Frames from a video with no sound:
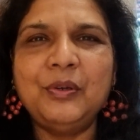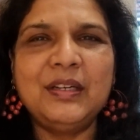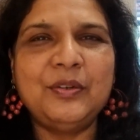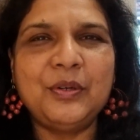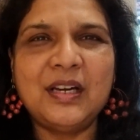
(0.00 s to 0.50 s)
an
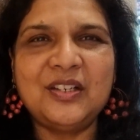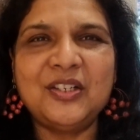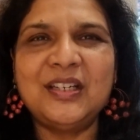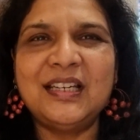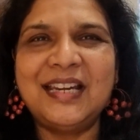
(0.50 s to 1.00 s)

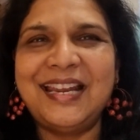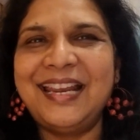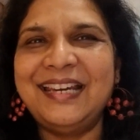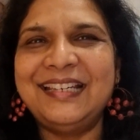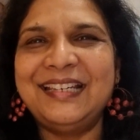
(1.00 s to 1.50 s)
introduction
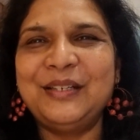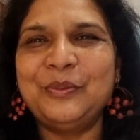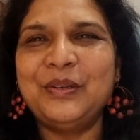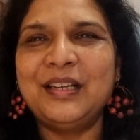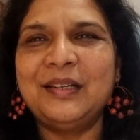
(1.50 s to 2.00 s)
and you
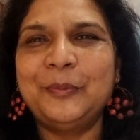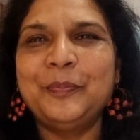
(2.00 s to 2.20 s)
know uh,